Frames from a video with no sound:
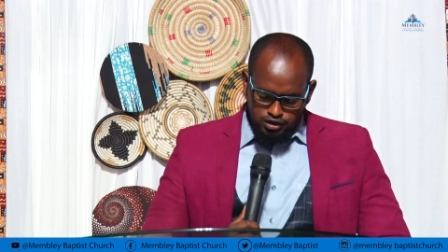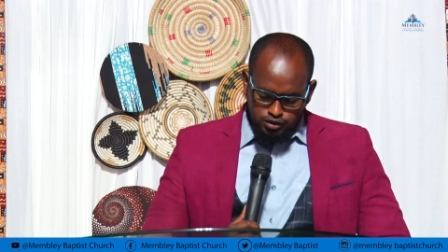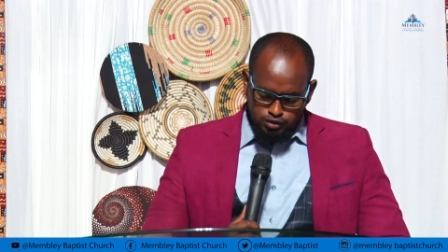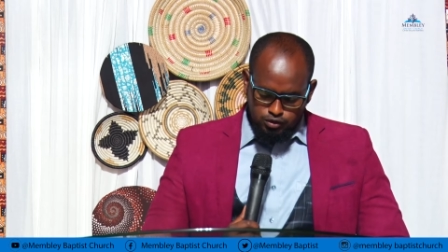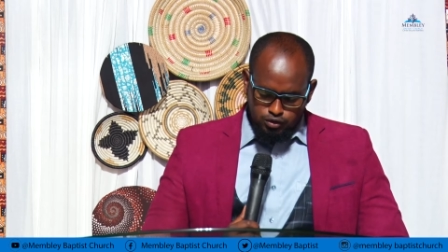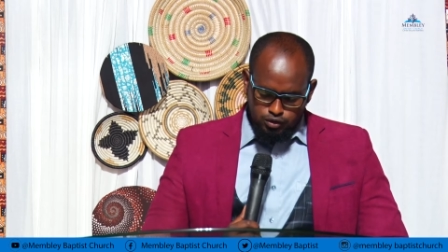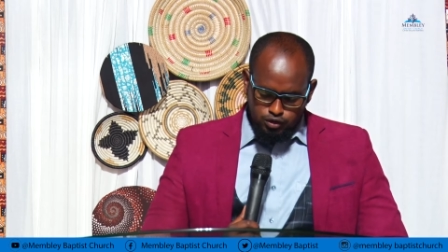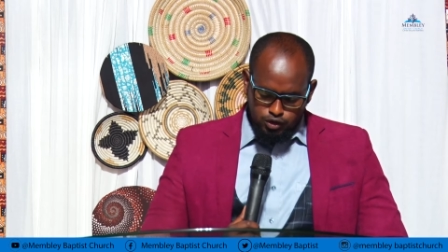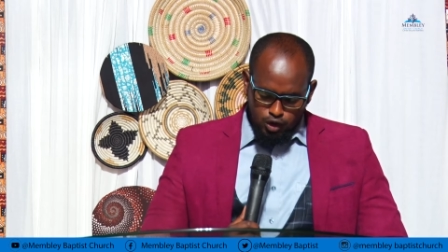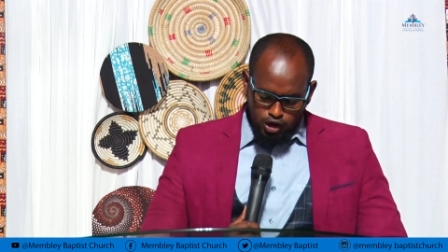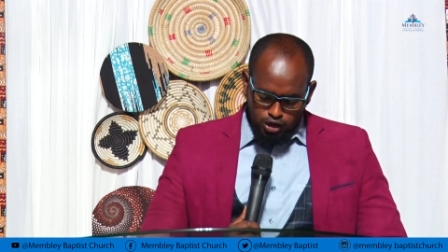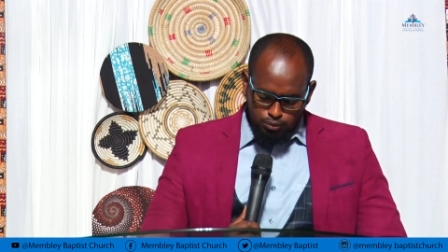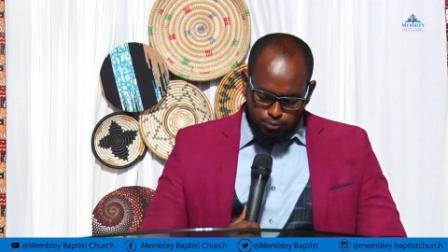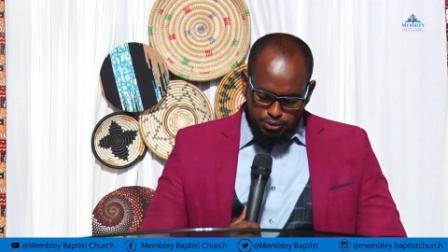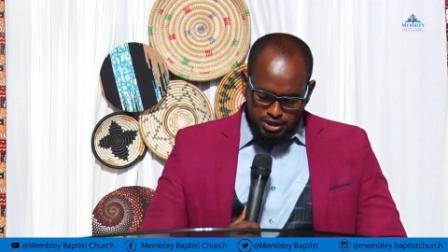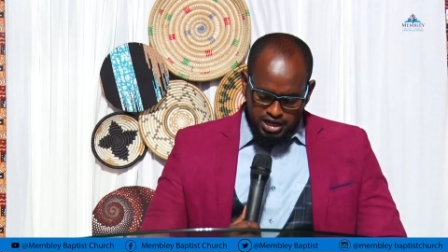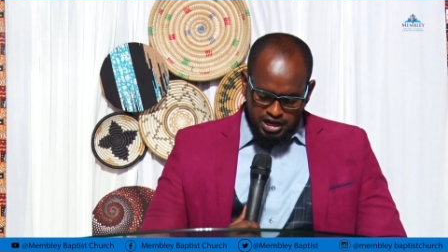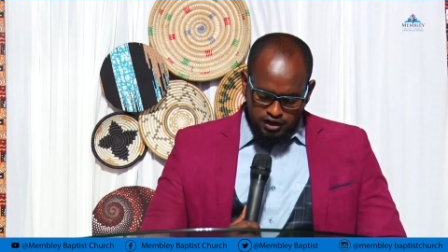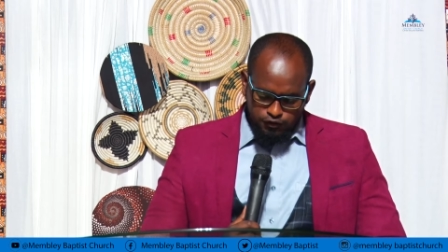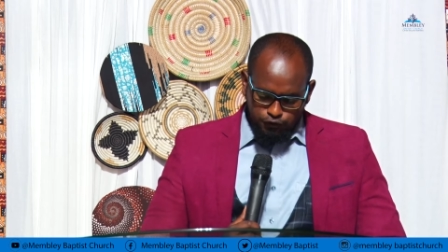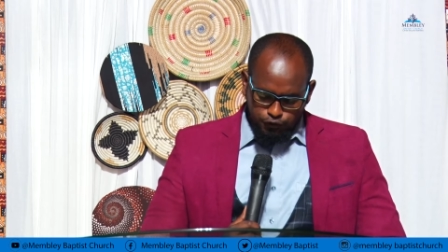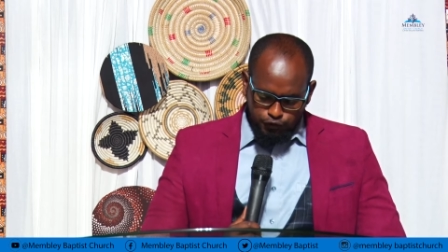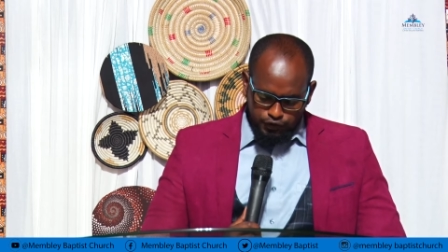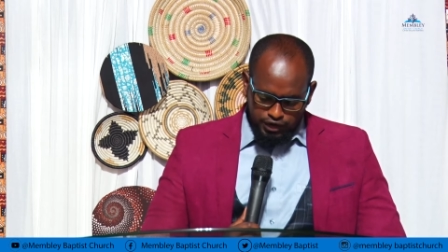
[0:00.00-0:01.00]
Do not be
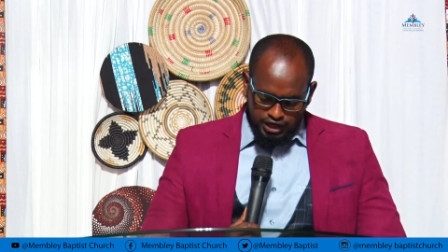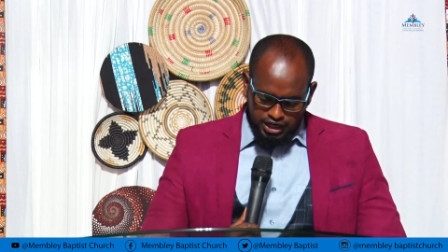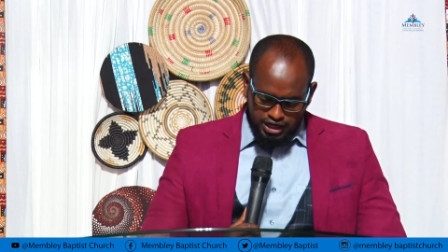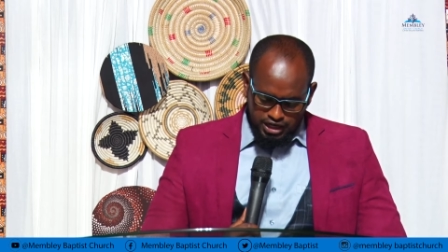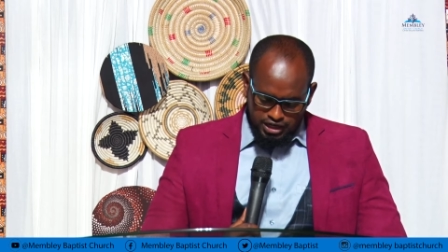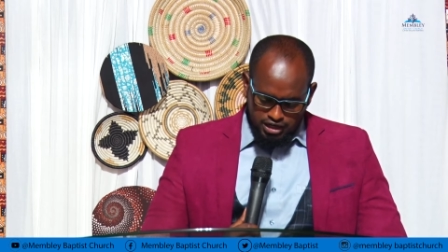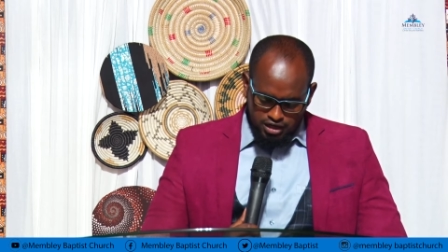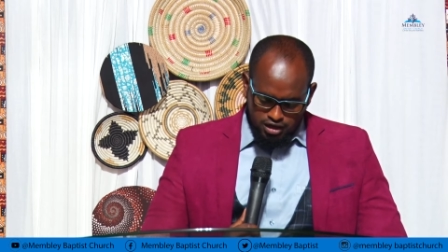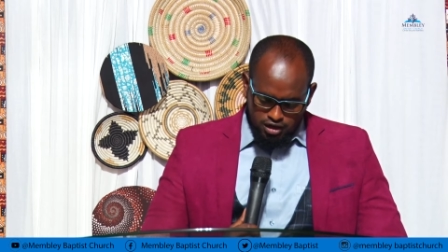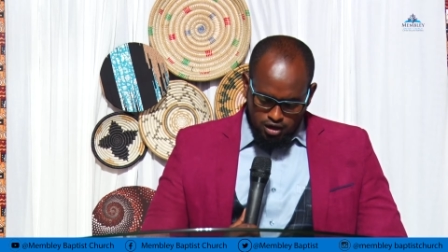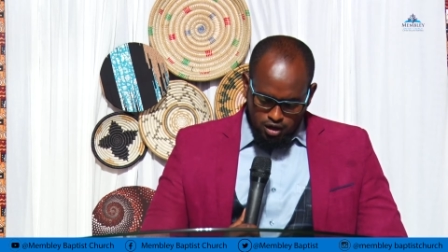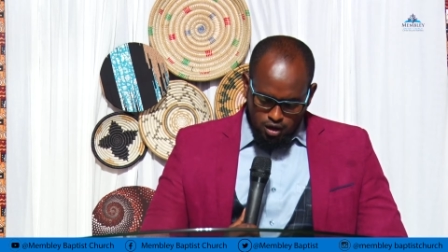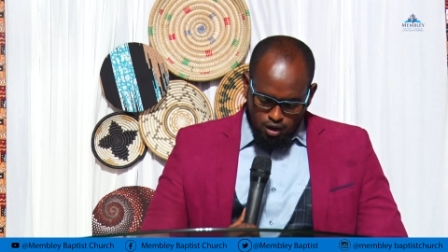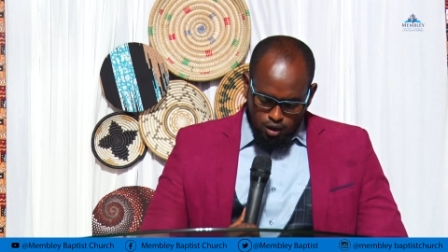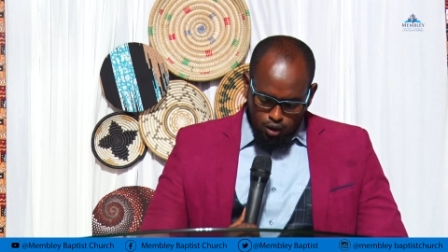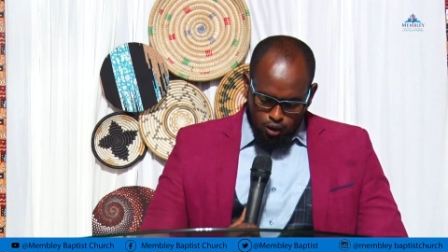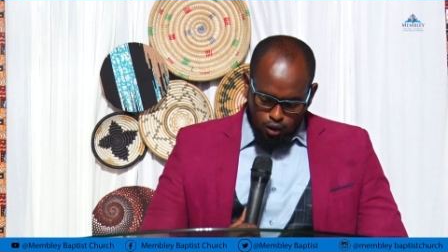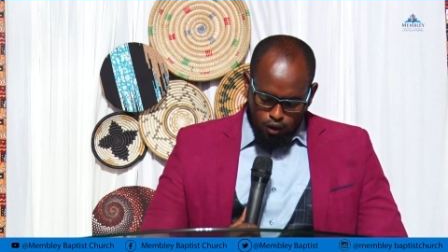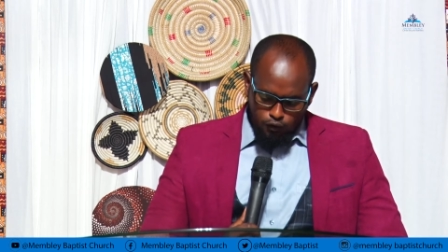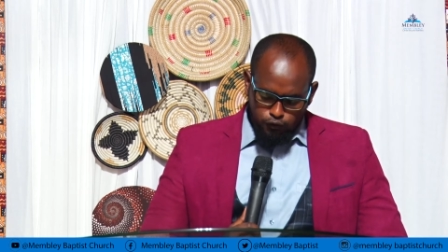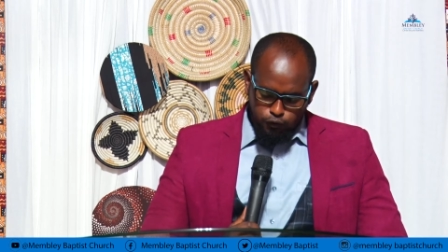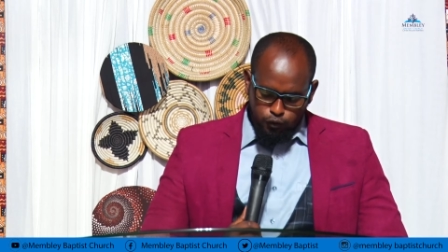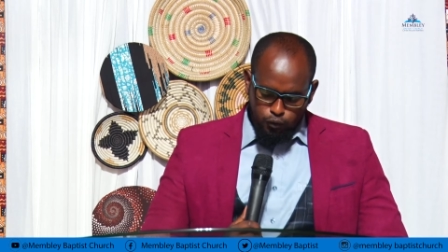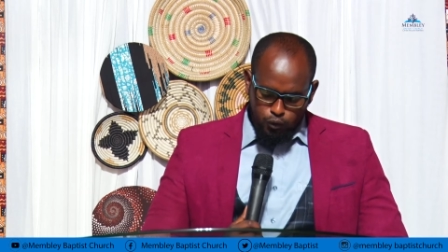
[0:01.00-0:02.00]
afraid
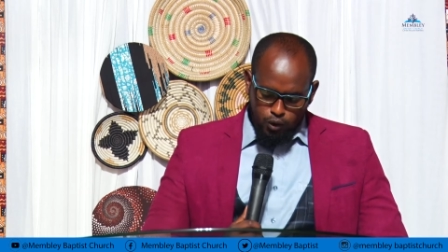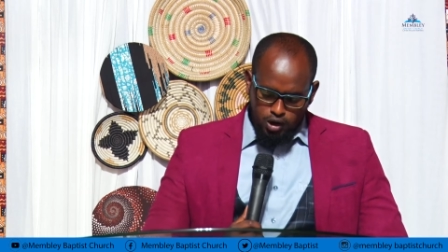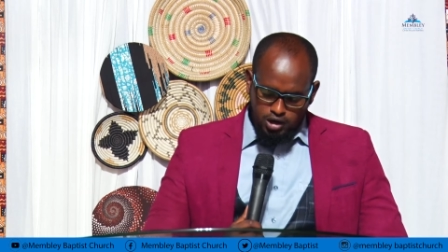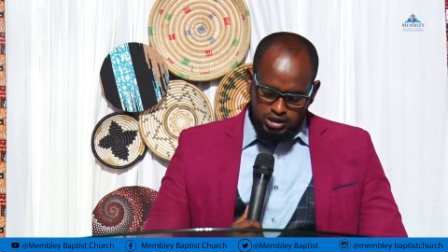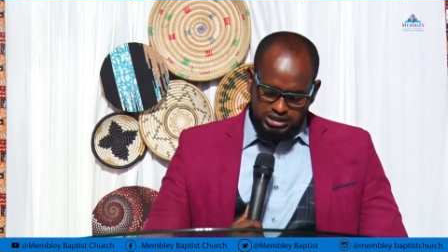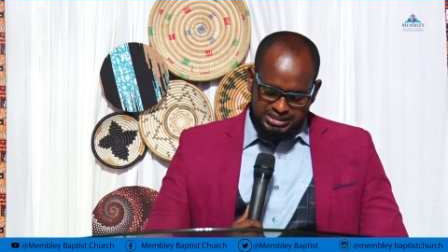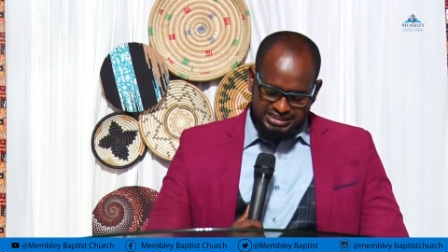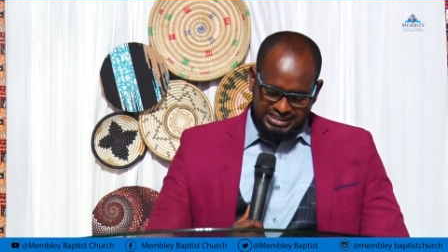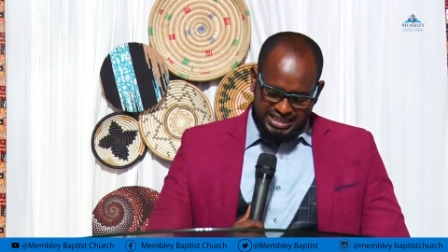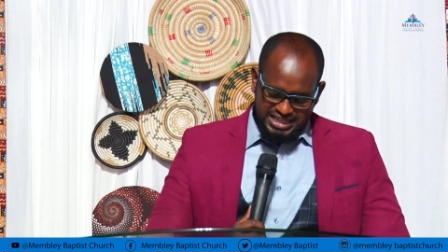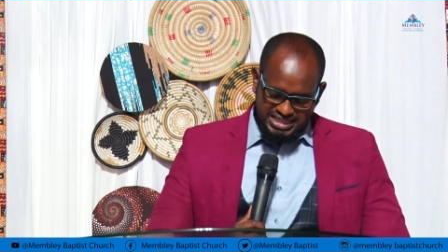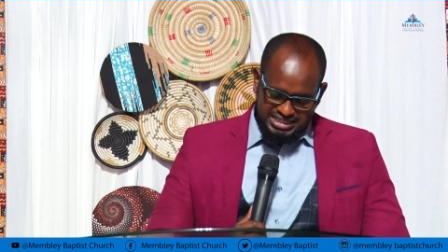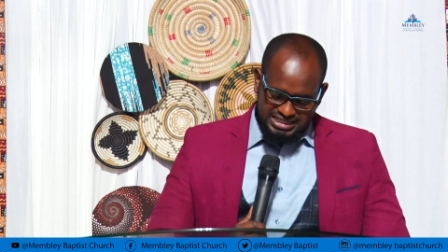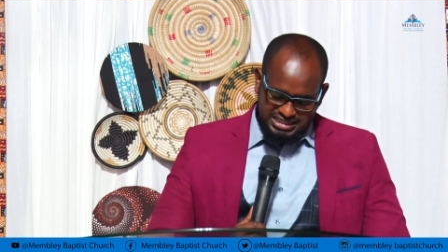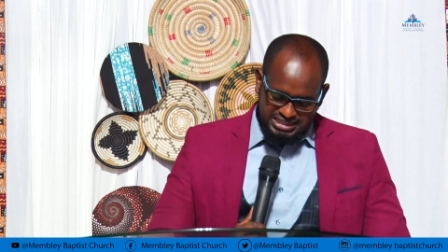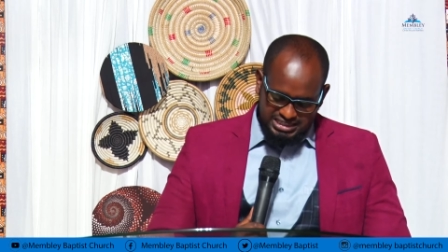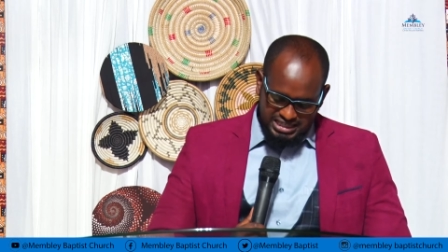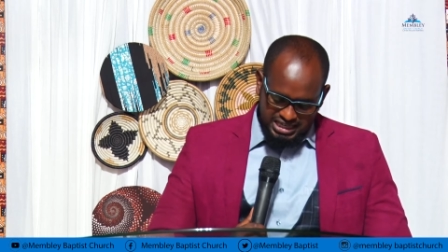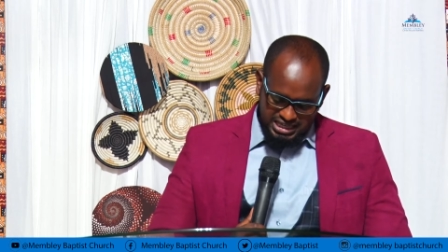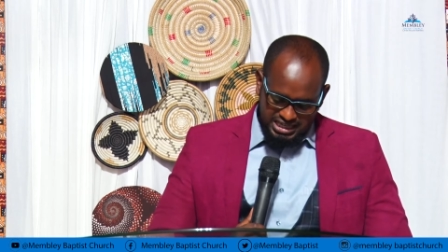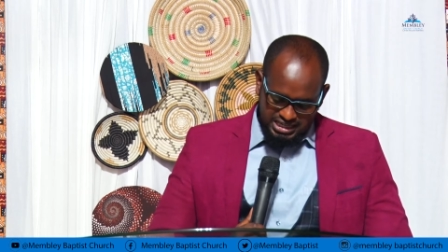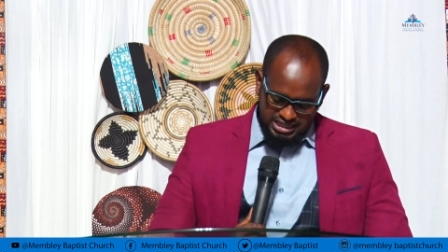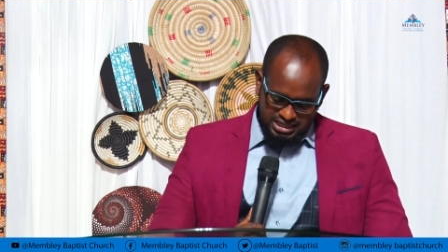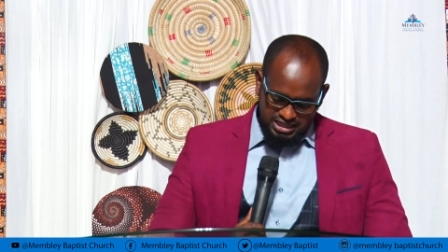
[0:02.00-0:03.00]
of what they
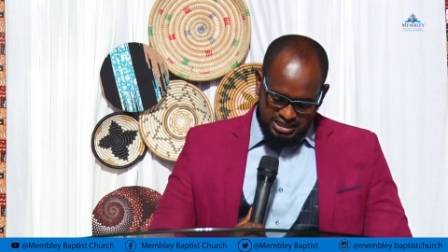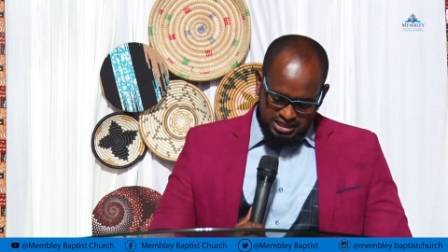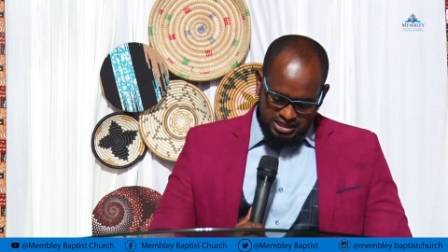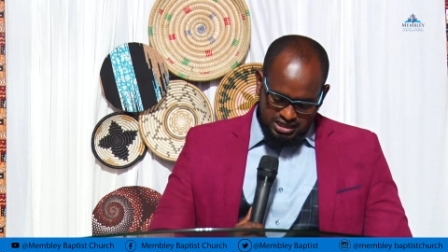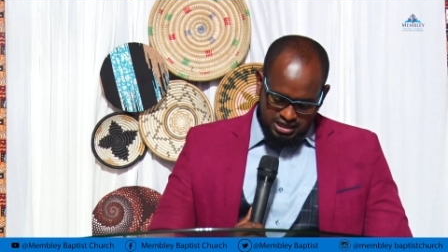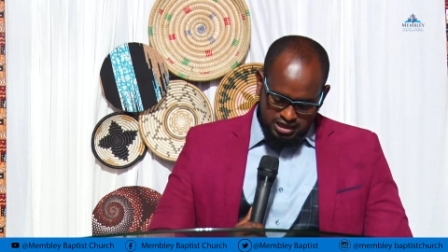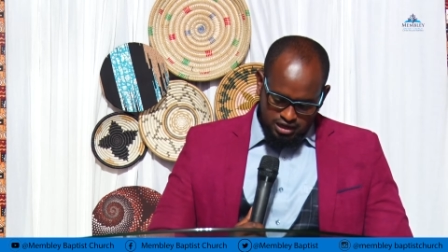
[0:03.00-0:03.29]
say,